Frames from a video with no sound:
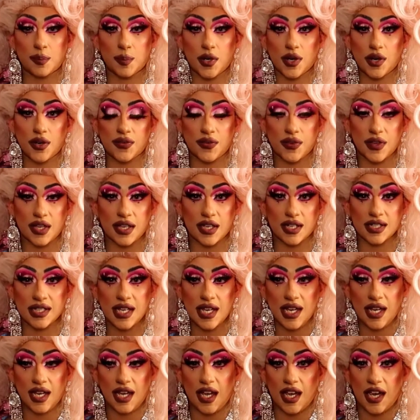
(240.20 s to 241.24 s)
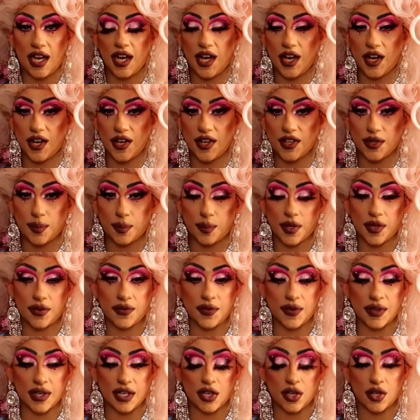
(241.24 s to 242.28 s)
the perfect hair, the
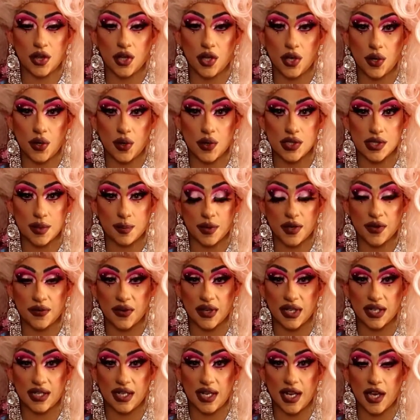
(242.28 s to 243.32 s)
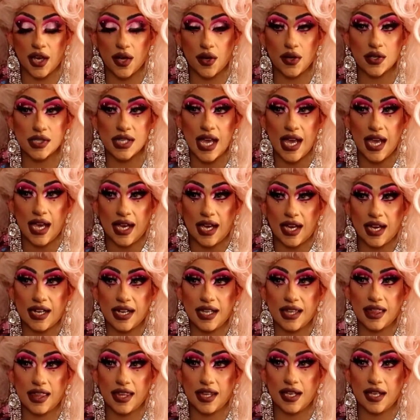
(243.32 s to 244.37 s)
perfect clothes, the perfect nails.
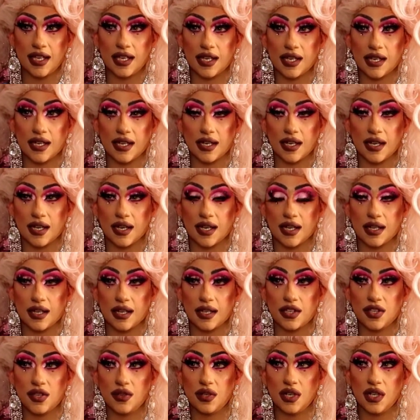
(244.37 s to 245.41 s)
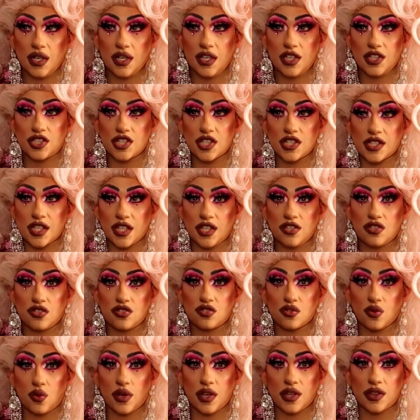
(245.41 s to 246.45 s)
And I think you need to just
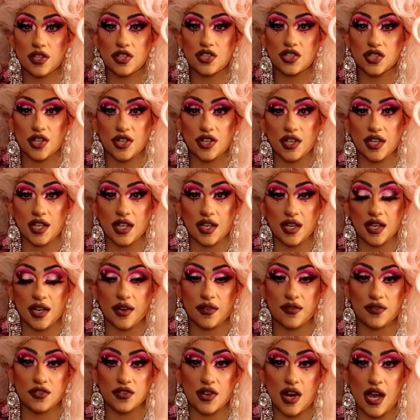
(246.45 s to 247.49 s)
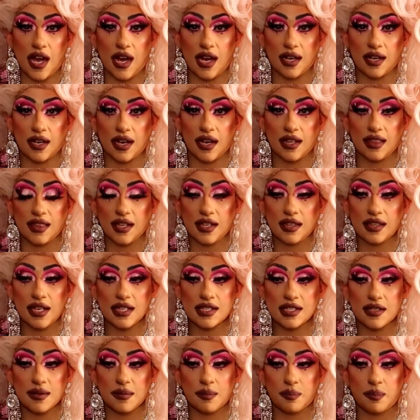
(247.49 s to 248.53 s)
enjoy the journey of drag. I think
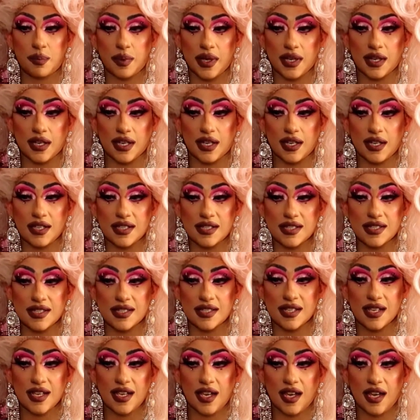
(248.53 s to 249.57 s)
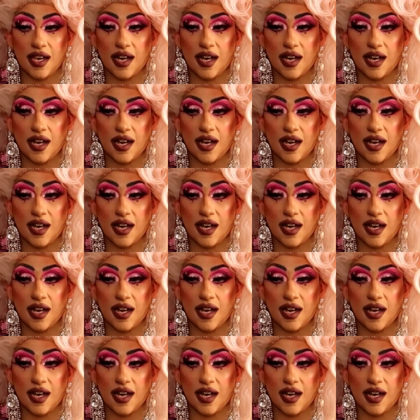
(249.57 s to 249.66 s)
that's the biggest,